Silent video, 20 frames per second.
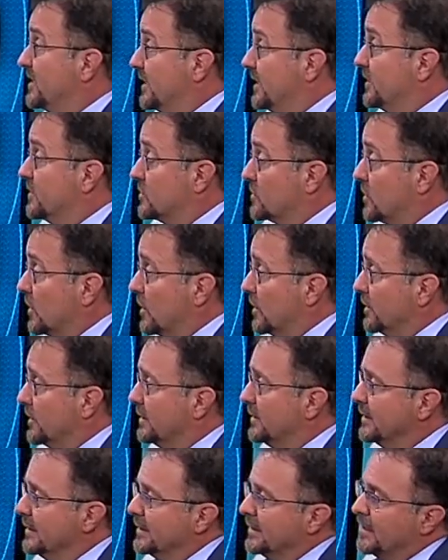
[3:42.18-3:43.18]
to get
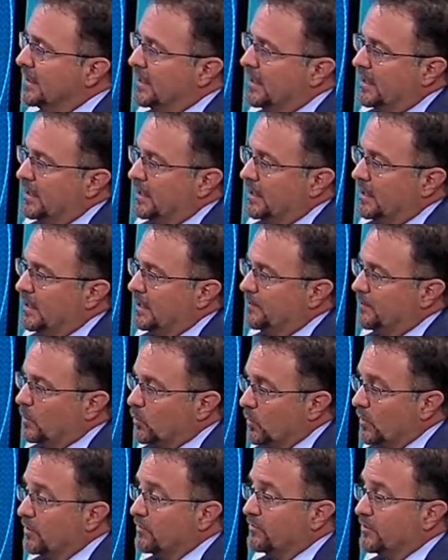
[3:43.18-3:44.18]
started. Um, and
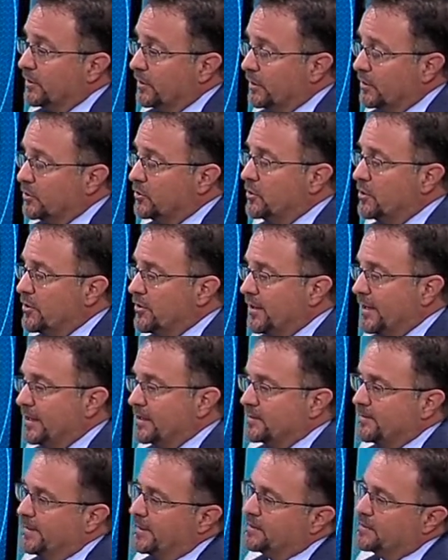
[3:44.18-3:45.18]
one of the very good
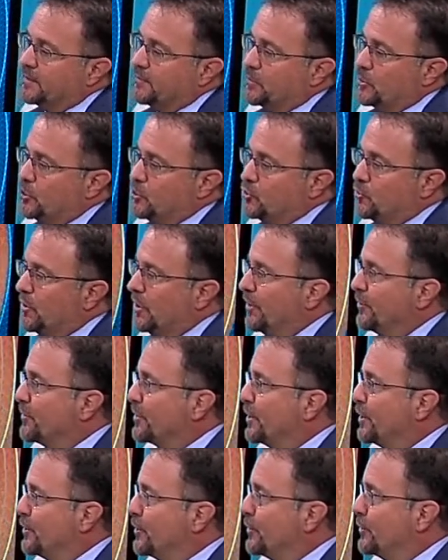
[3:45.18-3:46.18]
things about some of the new
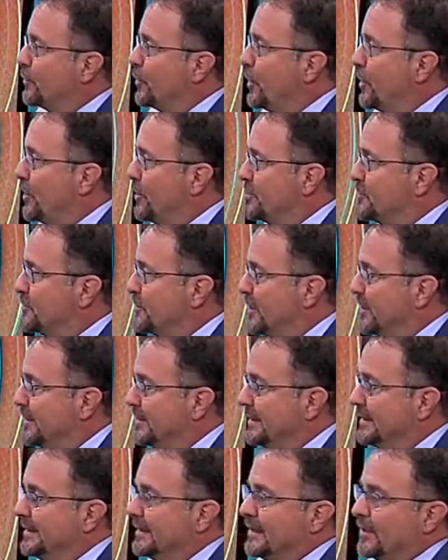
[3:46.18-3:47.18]
healthcare laws that
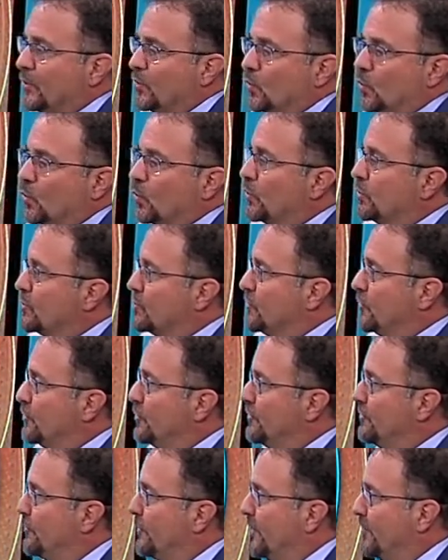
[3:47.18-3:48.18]
weren't so
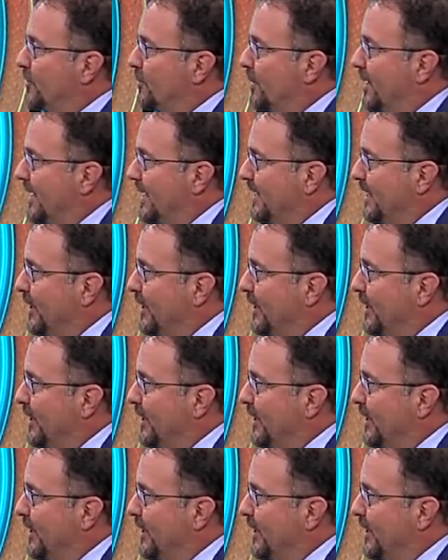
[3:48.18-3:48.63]
good for everybody